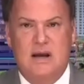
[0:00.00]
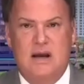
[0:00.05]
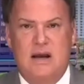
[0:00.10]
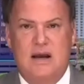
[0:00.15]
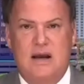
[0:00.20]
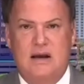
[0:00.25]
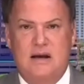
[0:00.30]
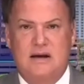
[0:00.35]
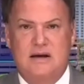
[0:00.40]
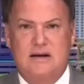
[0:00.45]

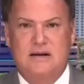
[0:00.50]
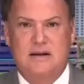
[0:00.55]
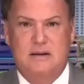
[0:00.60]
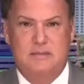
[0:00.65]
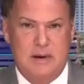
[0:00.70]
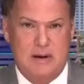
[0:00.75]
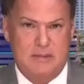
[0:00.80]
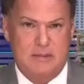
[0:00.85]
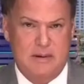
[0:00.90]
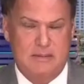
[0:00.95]
and the
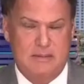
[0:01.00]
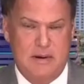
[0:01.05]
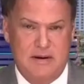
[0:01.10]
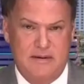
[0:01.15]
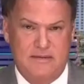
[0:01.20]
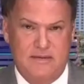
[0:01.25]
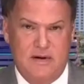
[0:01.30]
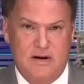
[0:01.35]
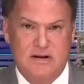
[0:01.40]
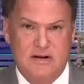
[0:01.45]
PPP
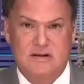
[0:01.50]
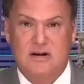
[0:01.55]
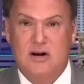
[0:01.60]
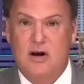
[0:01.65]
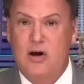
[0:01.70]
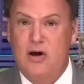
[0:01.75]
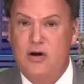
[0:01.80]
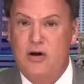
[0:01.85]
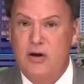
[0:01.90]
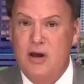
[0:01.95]
funds and
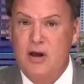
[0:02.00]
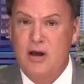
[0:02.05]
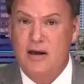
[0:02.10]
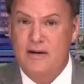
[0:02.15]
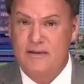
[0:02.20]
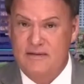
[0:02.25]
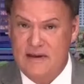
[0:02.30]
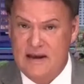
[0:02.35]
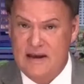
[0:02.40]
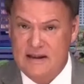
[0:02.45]
all
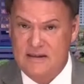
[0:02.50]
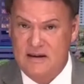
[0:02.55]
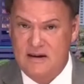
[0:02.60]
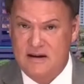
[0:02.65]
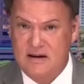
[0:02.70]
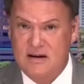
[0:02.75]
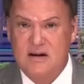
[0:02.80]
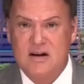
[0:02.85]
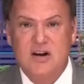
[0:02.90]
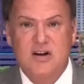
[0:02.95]
of that thing.
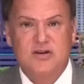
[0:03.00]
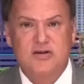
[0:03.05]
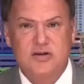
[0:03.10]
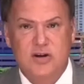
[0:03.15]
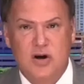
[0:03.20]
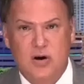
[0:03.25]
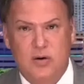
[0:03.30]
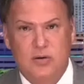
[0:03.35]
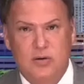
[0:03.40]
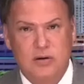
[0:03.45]

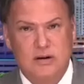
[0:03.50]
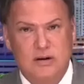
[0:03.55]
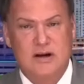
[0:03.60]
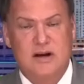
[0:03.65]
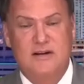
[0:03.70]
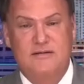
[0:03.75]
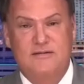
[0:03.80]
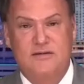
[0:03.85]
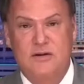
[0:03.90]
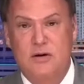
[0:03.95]
So, look,
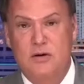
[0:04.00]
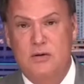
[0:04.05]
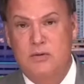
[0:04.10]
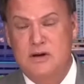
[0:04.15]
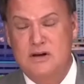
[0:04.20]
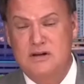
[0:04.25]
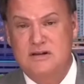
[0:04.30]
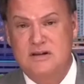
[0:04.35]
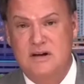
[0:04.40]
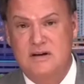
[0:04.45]
if you're a real
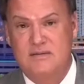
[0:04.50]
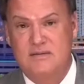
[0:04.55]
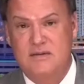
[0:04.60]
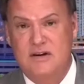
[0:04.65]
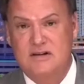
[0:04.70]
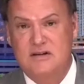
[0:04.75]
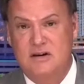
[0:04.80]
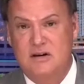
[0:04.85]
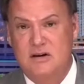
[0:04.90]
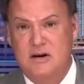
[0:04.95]
estate
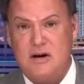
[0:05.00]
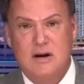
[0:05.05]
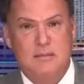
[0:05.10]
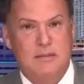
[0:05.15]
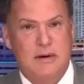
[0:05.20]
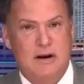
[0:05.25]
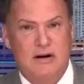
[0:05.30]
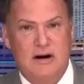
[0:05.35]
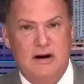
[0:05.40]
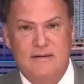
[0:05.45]
investor,
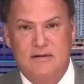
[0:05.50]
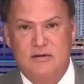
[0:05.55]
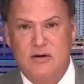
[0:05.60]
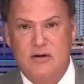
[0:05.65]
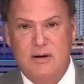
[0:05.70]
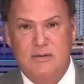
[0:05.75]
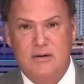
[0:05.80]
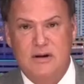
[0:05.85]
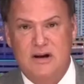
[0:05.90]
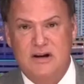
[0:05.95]
better have a
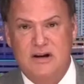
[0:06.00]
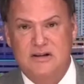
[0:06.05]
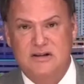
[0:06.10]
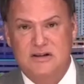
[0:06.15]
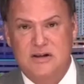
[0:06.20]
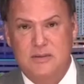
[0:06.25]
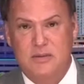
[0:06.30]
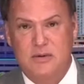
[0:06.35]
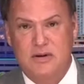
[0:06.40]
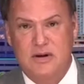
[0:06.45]
great
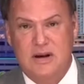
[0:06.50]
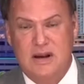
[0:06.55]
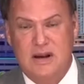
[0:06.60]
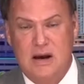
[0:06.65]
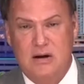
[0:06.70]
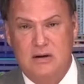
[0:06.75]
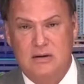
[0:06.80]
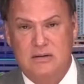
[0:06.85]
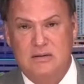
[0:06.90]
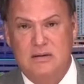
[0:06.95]
relationship with the
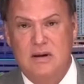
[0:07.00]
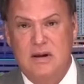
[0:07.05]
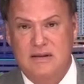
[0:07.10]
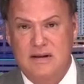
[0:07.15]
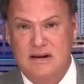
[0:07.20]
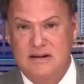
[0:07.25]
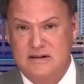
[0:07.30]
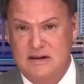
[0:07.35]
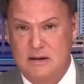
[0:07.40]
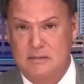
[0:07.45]
accountant.
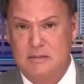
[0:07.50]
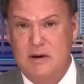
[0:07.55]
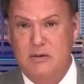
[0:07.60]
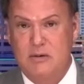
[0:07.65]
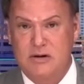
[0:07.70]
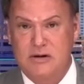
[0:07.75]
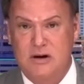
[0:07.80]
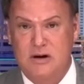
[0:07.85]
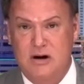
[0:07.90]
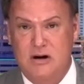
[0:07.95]
It's going to be a
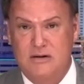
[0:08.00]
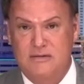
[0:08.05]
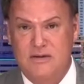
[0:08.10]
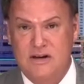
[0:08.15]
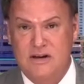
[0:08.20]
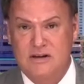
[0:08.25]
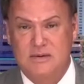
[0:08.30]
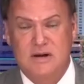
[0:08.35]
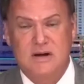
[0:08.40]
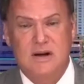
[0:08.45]
return on
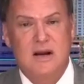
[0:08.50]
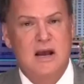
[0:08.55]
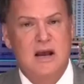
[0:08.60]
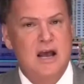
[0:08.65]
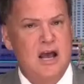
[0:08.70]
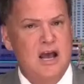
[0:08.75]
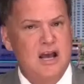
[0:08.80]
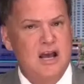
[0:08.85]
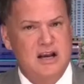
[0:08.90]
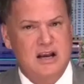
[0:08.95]
investment.
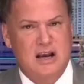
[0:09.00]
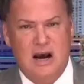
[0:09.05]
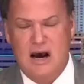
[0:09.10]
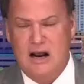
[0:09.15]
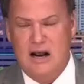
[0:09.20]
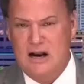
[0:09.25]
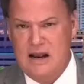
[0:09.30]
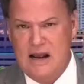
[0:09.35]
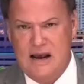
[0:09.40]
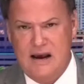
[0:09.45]
Got
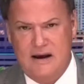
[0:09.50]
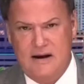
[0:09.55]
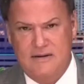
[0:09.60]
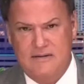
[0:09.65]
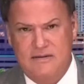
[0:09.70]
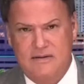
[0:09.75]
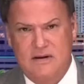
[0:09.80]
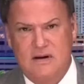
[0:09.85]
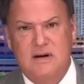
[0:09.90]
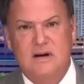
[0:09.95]
to have
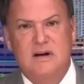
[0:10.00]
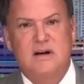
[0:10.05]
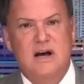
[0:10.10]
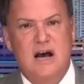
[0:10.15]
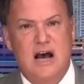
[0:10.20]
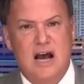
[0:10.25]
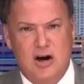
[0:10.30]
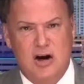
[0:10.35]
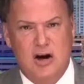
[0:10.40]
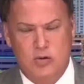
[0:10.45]

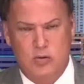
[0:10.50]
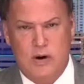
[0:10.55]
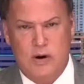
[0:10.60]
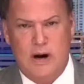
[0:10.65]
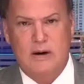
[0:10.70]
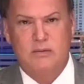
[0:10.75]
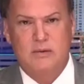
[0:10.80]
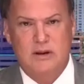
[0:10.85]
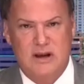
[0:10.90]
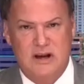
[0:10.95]
a
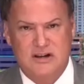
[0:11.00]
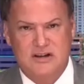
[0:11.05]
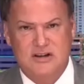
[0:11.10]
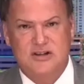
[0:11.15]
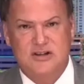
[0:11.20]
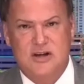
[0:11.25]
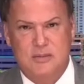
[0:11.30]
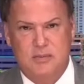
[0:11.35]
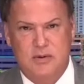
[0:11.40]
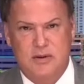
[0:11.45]
great
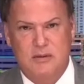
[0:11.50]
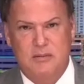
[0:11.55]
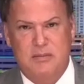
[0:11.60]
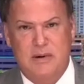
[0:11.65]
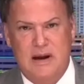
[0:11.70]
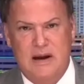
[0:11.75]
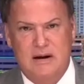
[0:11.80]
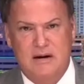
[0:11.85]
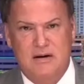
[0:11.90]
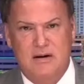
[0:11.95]
relationship with the
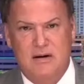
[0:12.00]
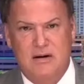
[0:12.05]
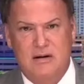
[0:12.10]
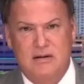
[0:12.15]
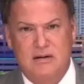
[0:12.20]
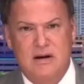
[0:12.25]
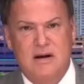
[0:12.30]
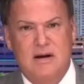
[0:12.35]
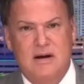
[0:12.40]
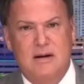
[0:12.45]
banker,